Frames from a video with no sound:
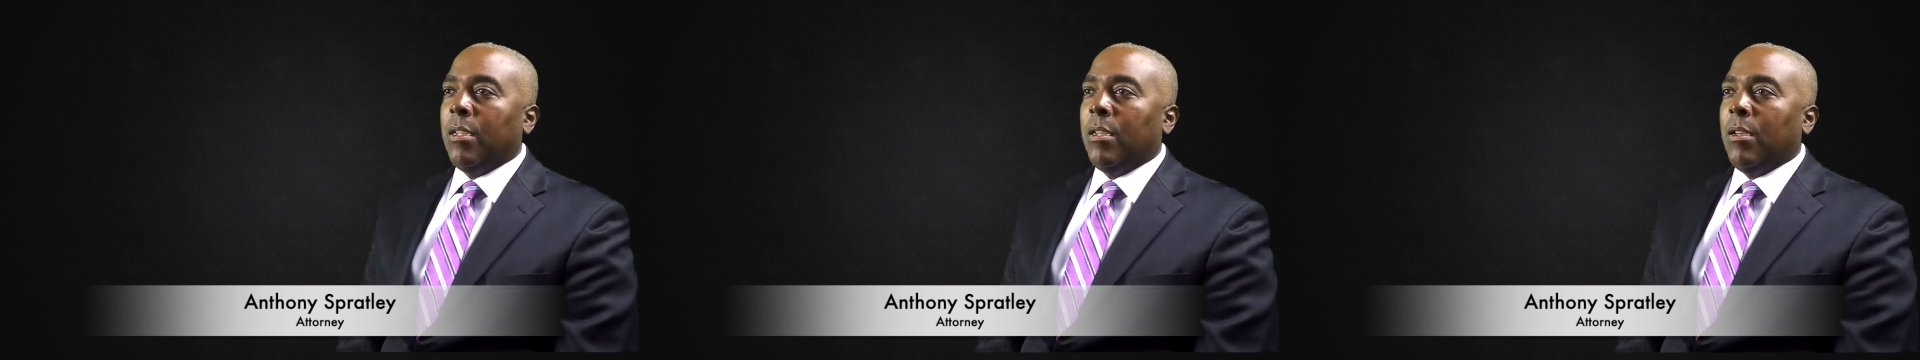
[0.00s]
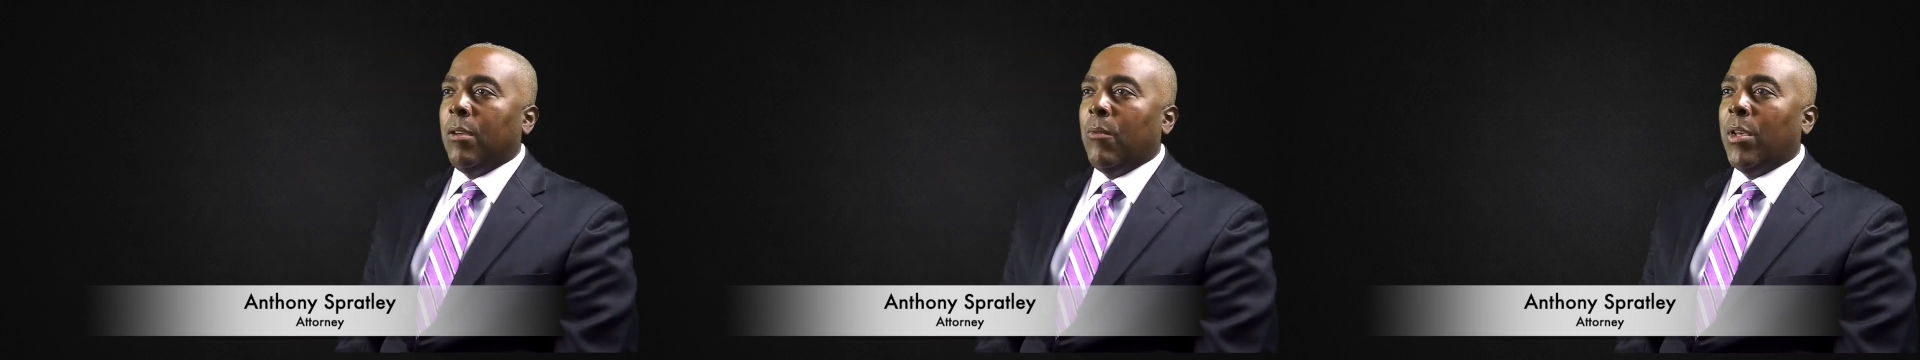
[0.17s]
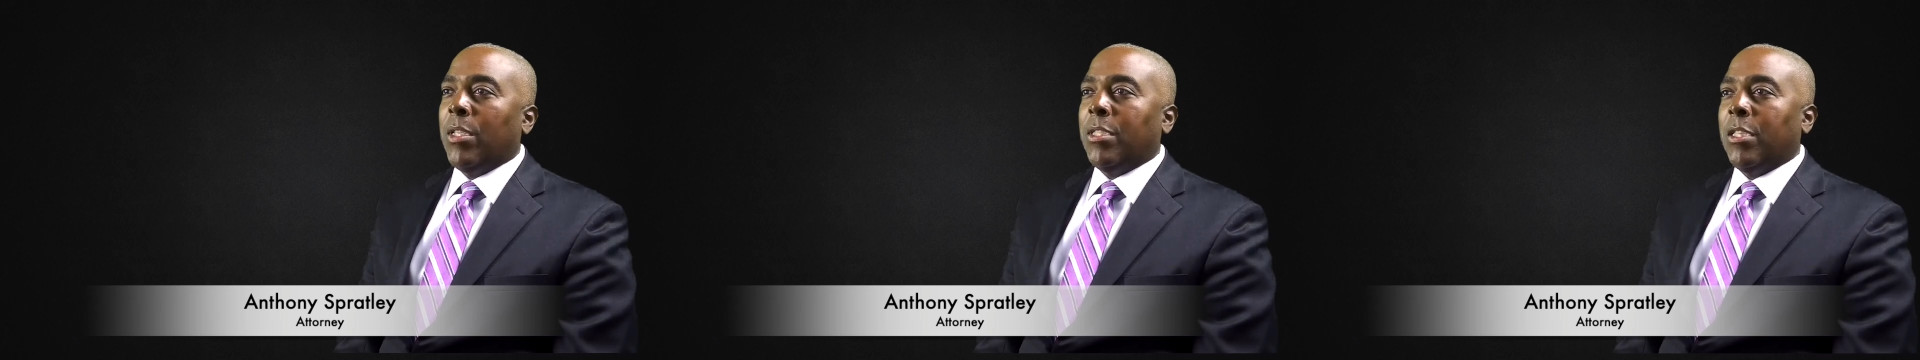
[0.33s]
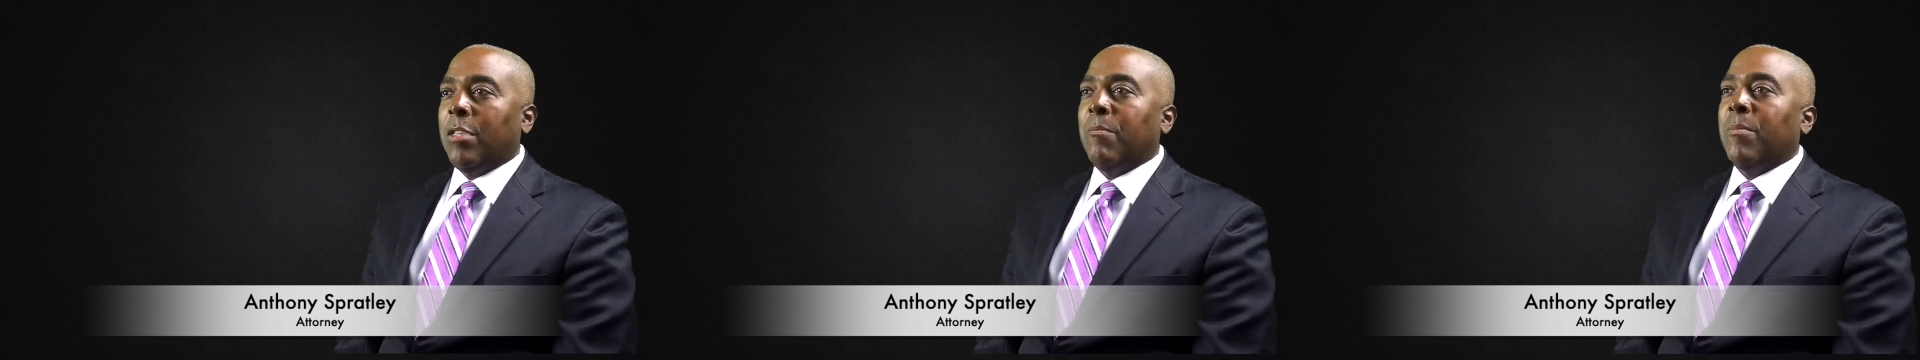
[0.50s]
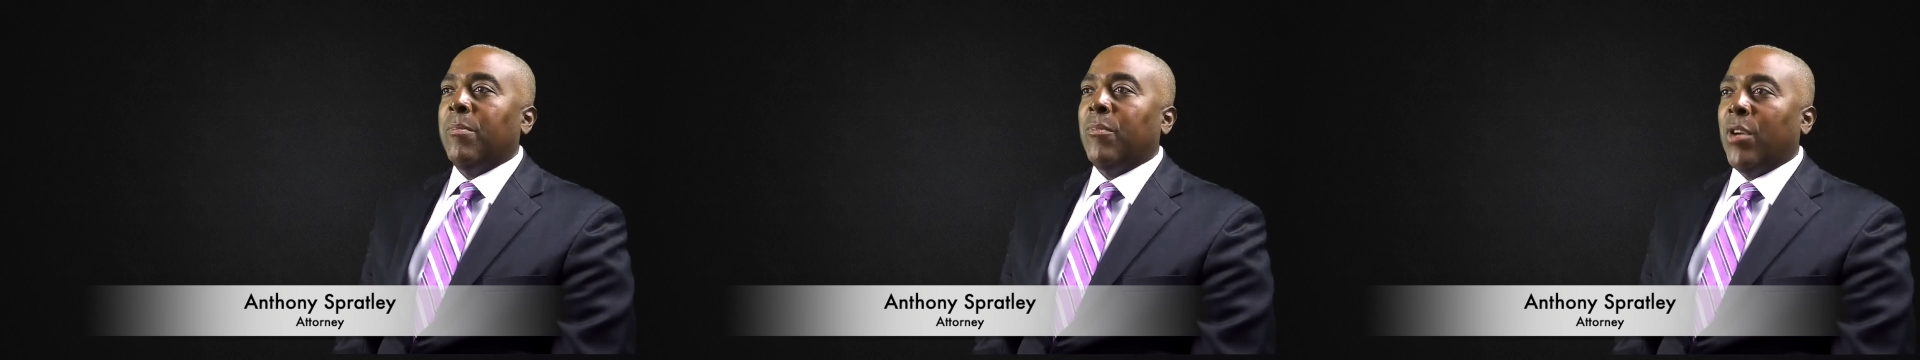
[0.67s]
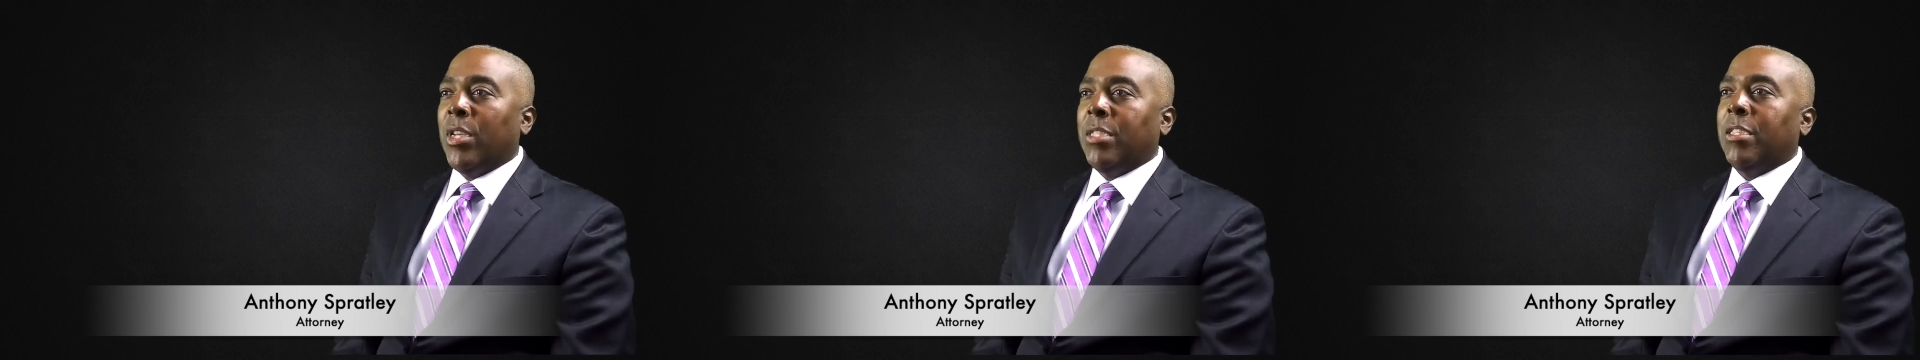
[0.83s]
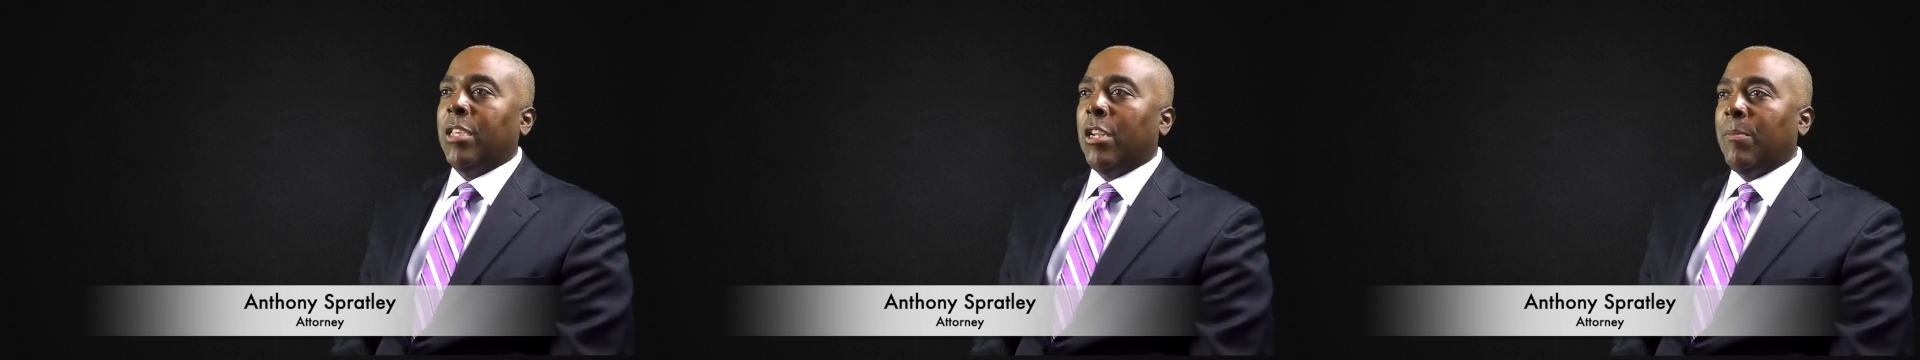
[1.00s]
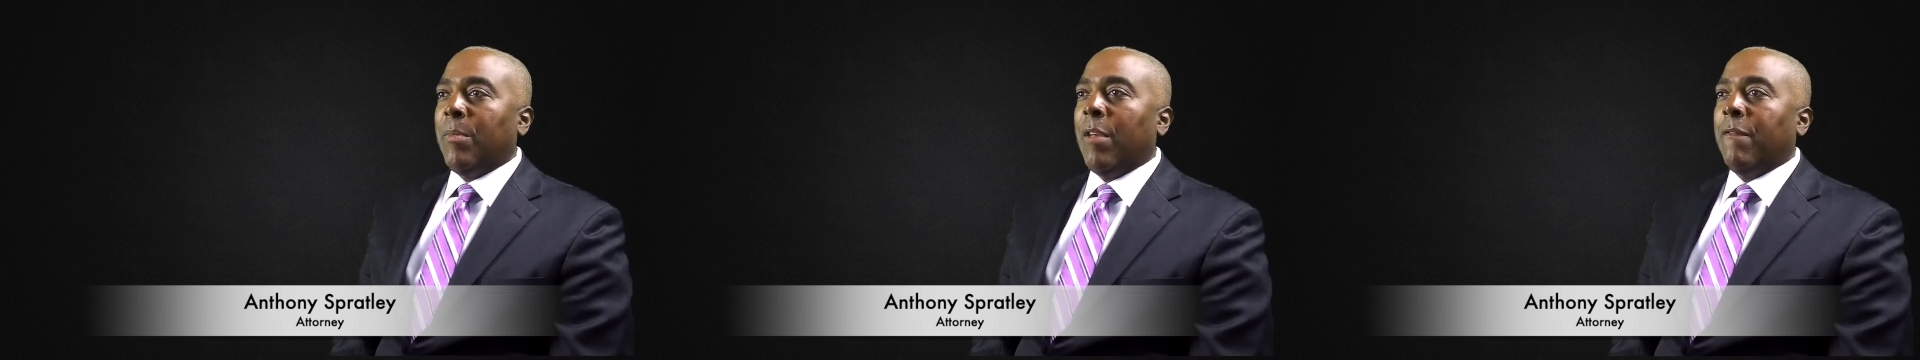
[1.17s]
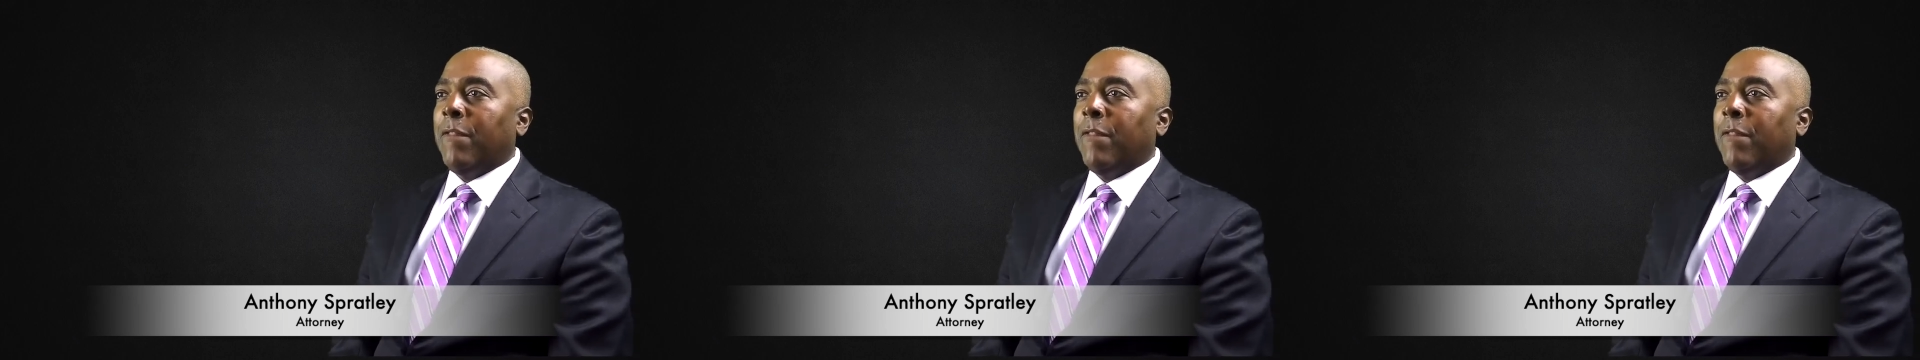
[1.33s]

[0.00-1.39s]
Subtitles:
What settlement